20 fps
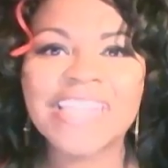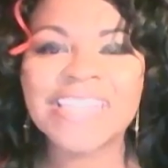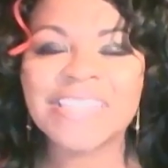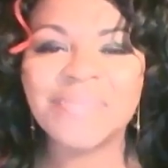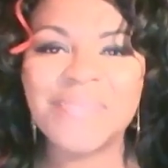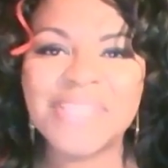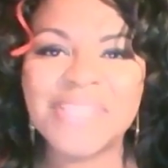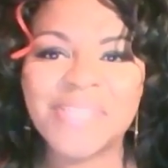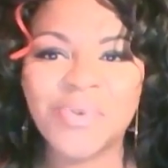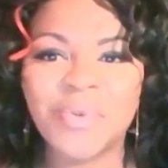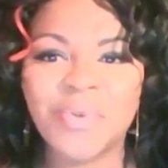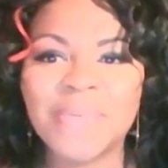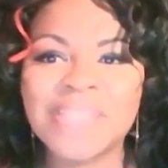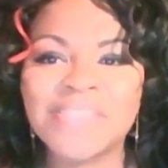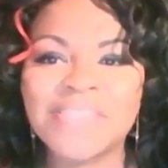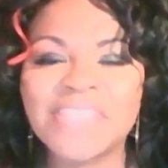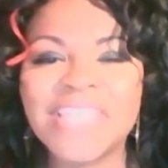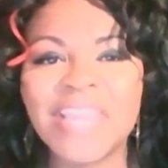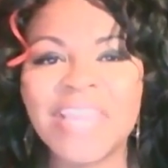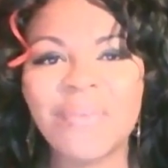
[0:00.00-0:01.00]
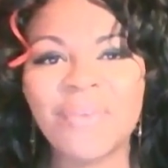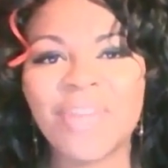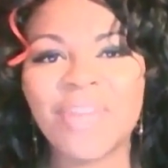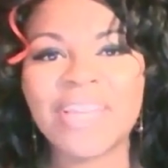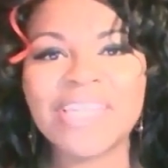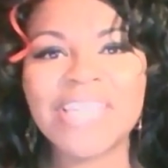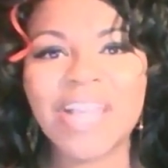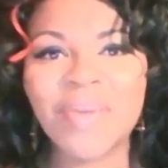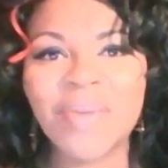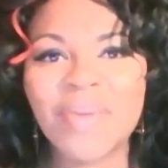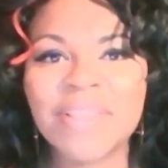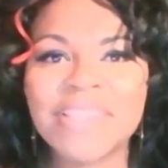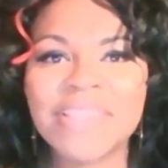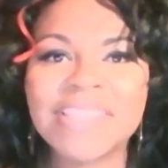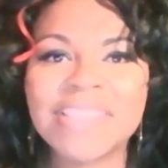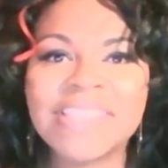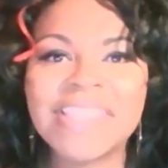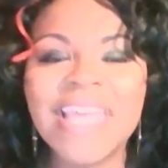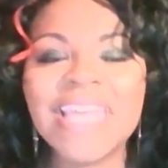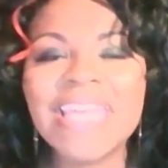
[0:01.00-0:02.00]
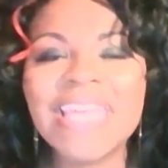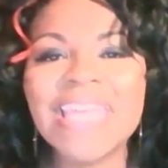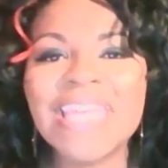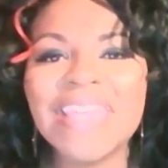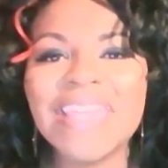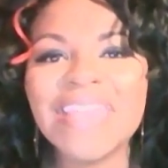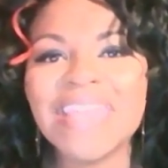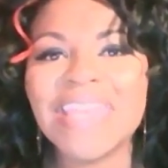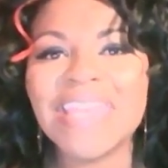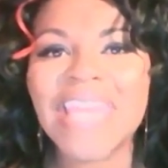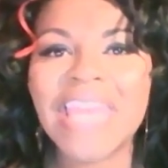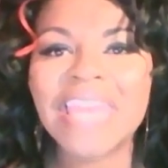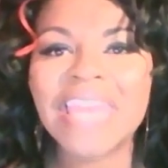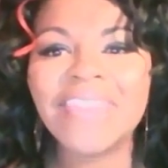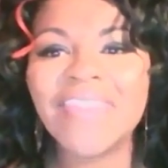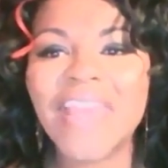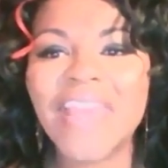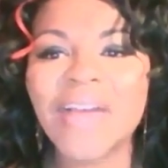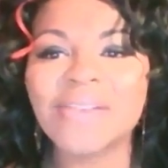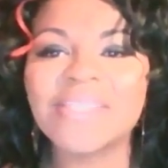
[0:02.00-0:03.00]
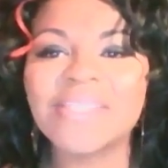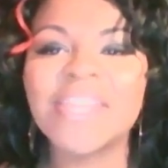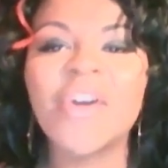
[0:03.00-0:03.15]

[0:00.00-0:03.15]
it's me, Stormie. So tonight we're going to talk about the sun in the ninth house.